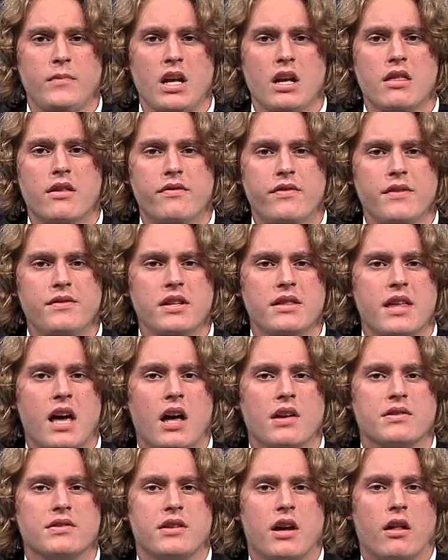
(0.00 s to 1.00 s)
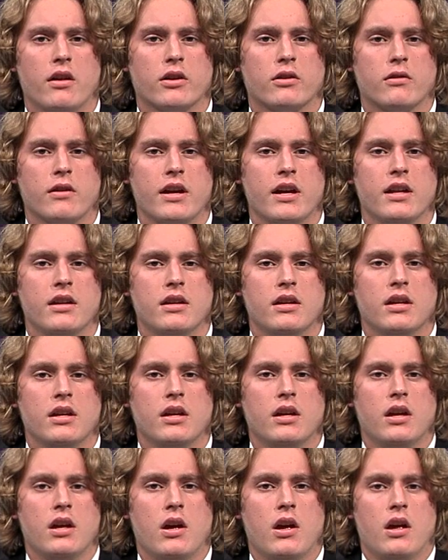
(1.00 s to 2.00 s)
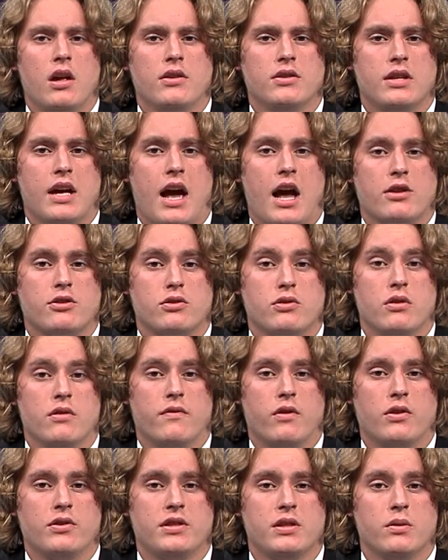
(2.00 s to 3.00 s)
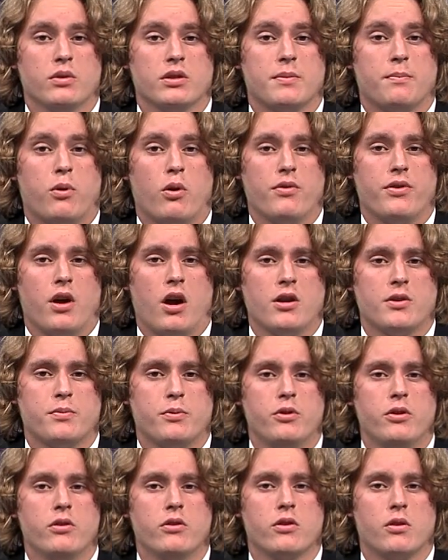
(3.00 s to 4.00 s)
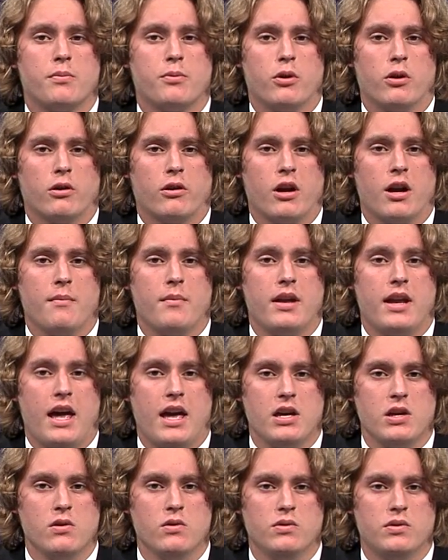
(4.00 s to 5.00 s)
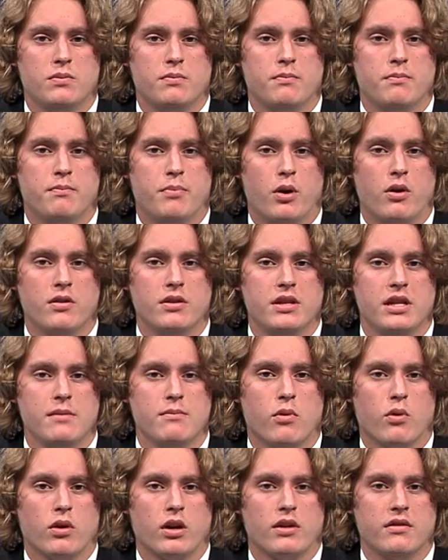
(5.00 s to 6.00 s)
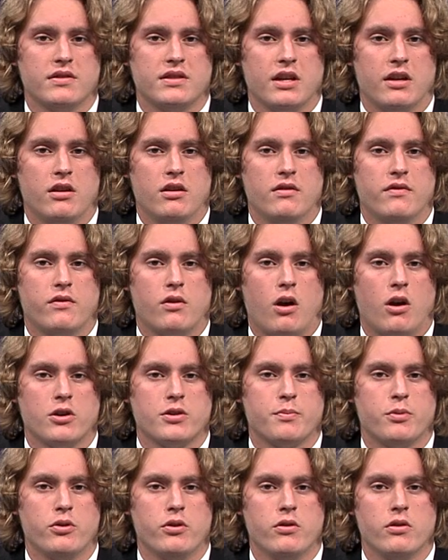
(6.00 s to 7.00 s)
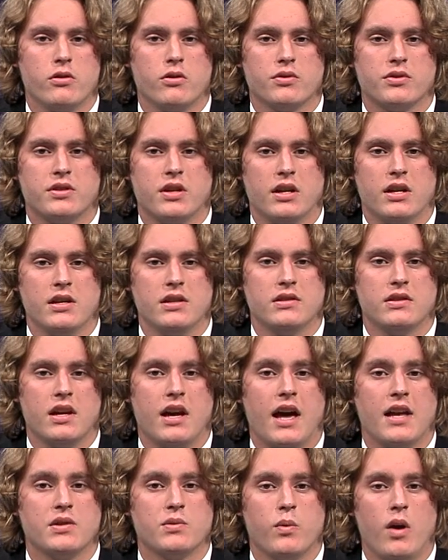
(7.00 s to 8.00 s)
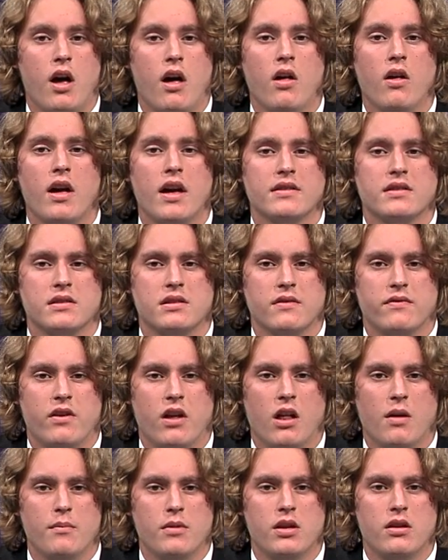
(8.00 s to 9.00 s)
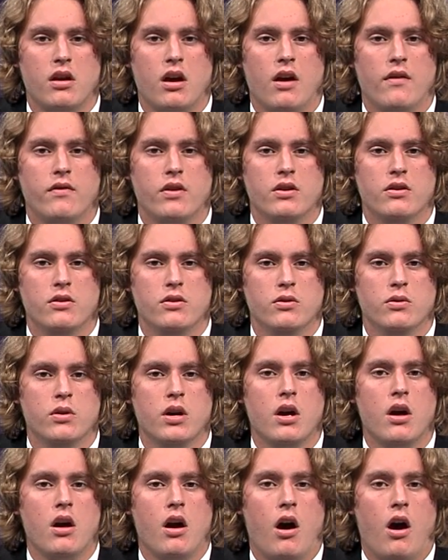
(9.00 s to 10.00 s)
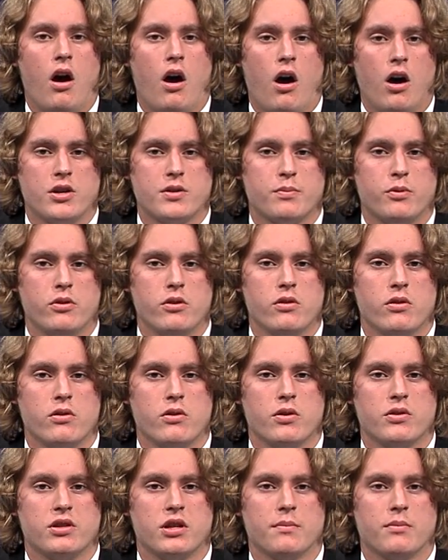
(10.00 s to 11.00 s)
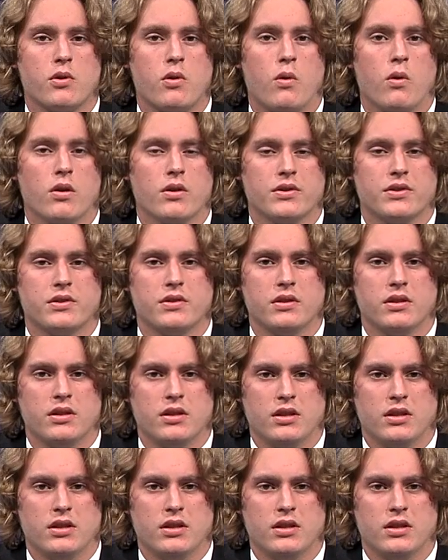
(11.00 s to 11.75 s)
The $50,000 grant to Ashland University will support the entrepreneurial program at AU's Burton D. Morgan Center for Entrepreneurial Studies, as well as the development of a new entrepreneurship course.